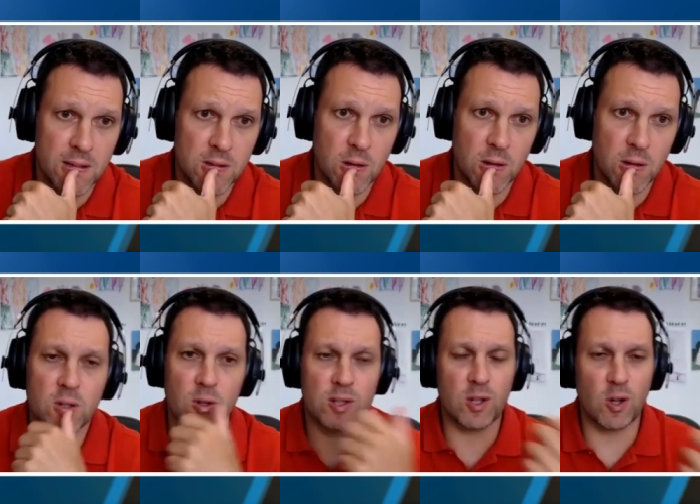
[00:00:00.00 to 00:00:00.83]
So,
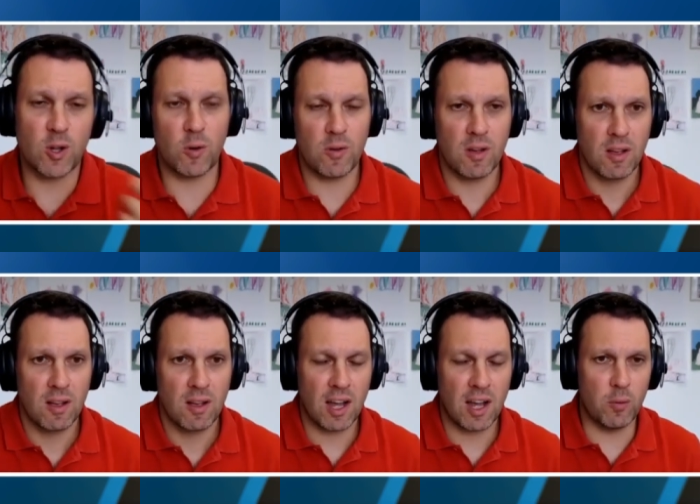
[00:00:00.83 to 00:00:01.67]
so, so
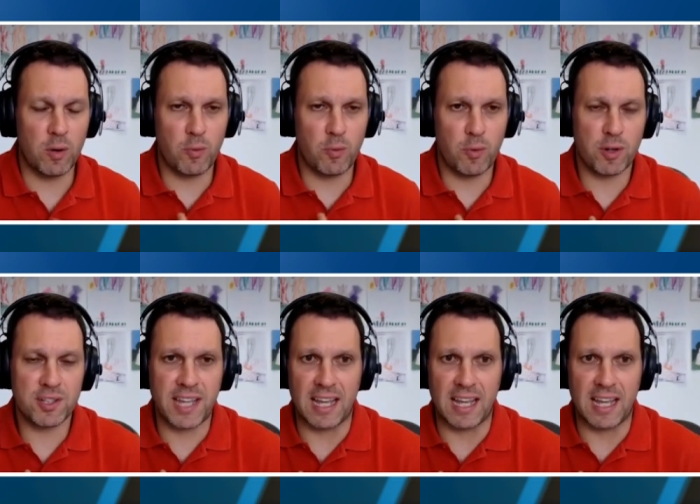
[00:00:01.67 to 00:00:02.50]
I know when we were
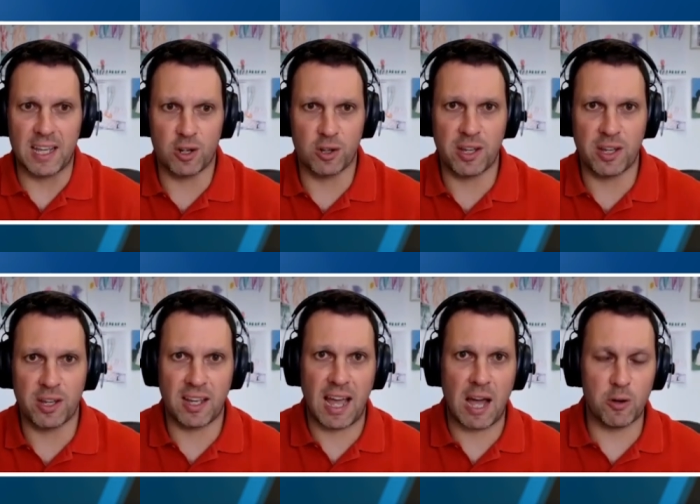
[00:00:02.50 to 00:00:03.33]
scaling, you're
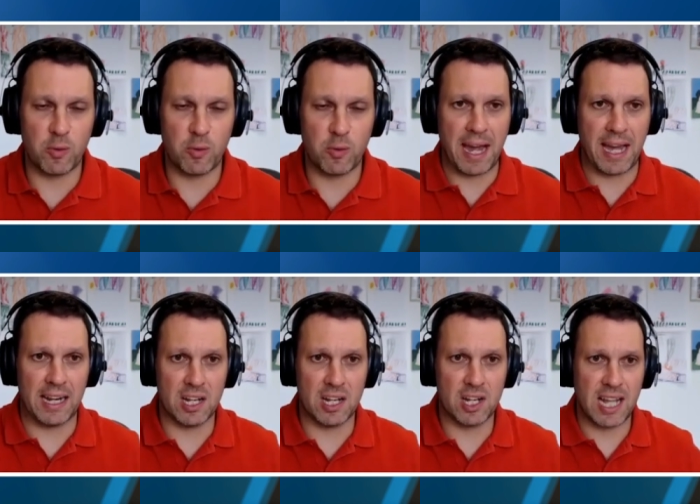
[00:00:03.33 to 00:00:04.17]
looking at how do we
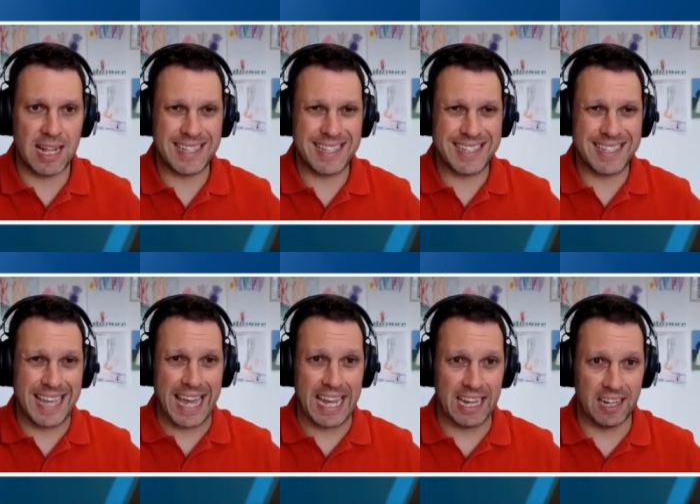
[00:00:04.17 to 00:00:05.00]
manage that
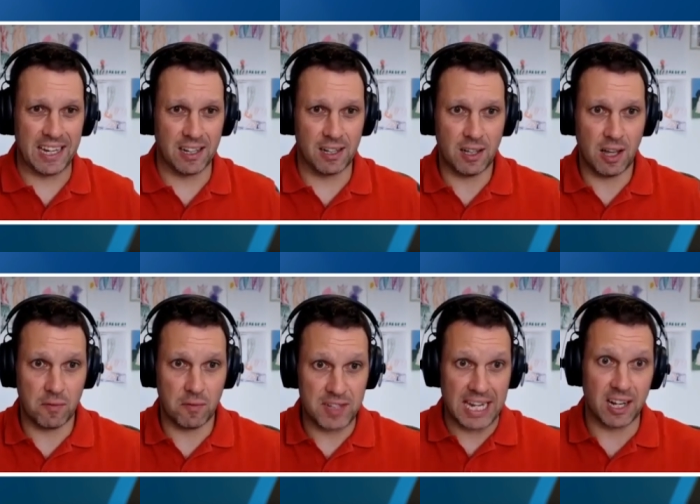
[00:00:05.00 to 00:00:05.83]
scale
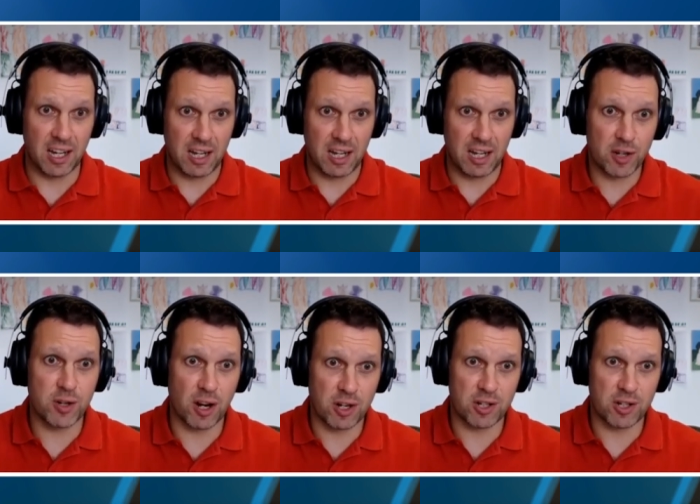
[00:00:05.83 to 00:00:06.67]
of data
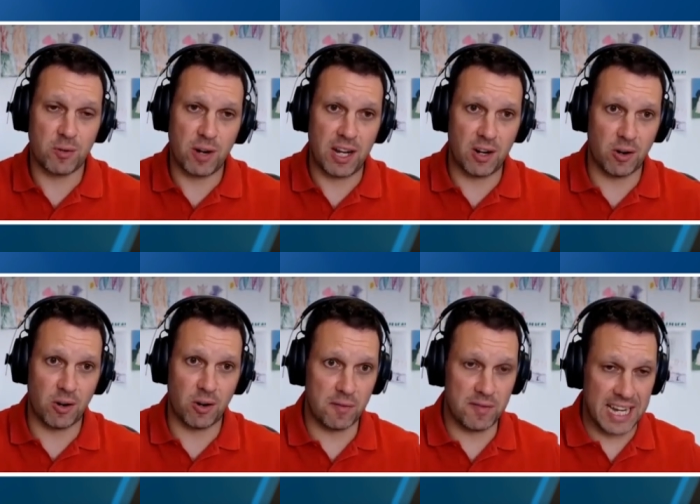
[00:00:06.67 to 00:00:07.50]
infrastructure, right?
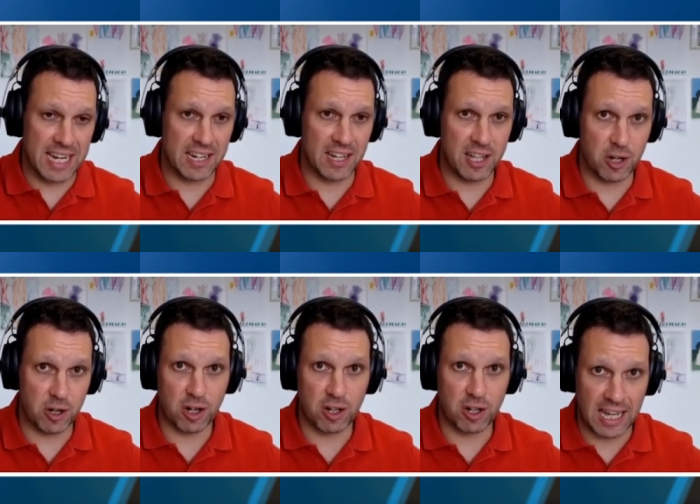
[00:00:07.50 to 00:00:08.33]
Or of data yeah. that
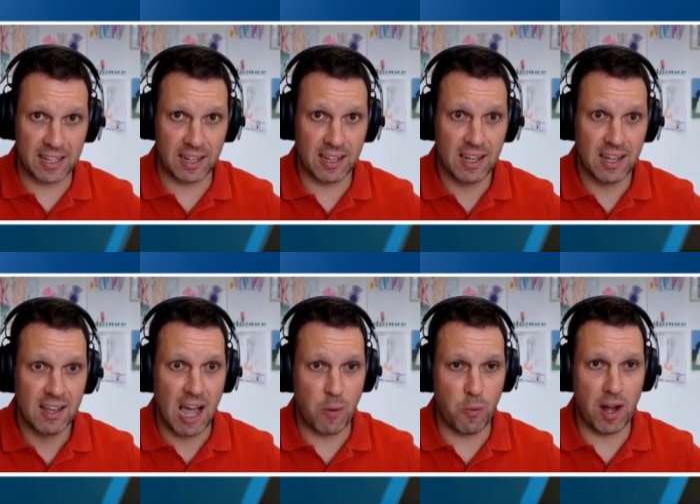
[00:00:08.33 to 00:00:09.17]
you're collecting.
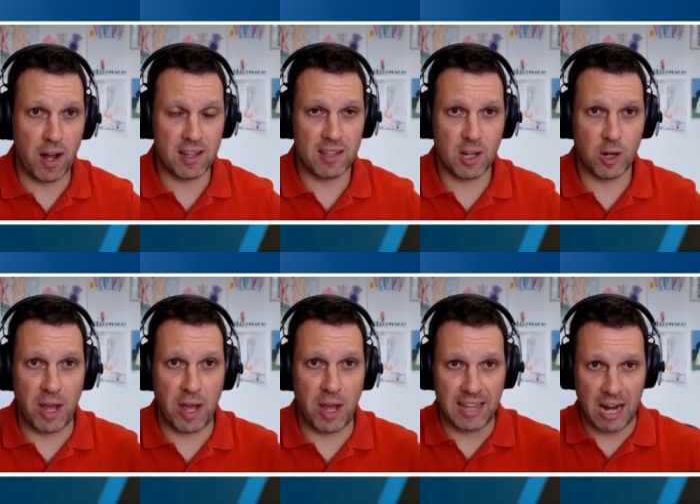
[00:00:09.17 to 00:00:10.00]
and what
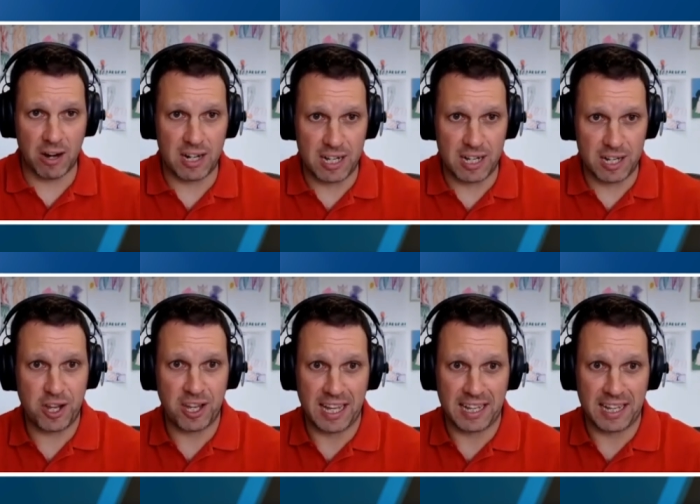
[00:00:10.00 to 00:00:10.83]
granularity do you
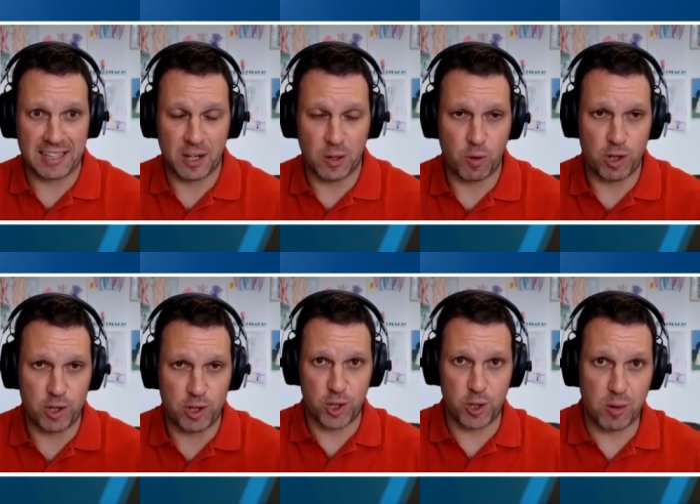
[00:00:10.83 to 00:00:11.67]
collect it, And what do
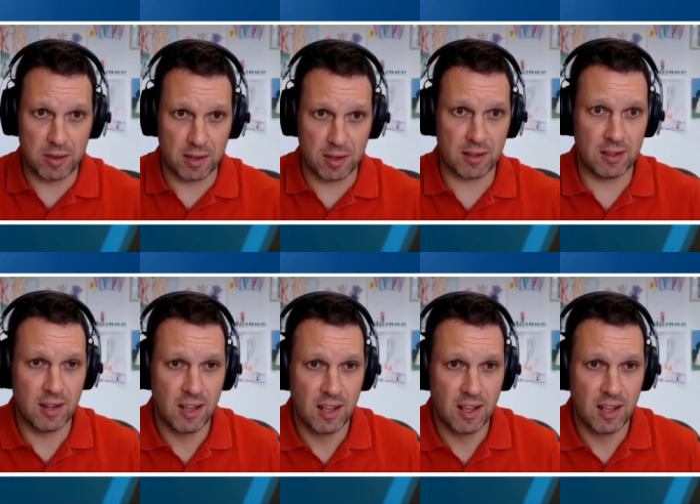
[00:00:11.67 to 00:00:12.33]
you do with it?